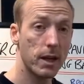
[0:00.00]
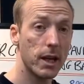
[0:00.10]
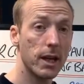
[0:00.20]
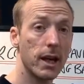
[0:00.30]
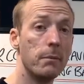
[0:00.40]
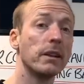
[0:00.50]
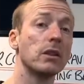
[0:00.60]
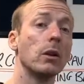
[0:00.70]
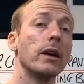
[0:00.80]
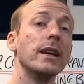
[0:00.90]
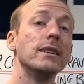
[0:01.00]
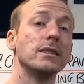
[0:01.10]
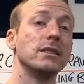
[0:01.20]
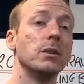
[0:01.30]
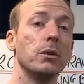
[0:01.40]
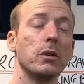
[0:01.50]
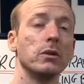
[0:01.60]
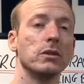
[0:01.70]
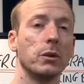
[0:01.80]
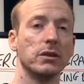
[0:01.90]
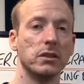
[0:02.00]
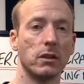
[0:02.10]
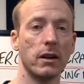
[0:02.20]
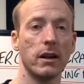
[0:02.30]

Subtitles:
it makes it a lot easier to deal with the consequences, right?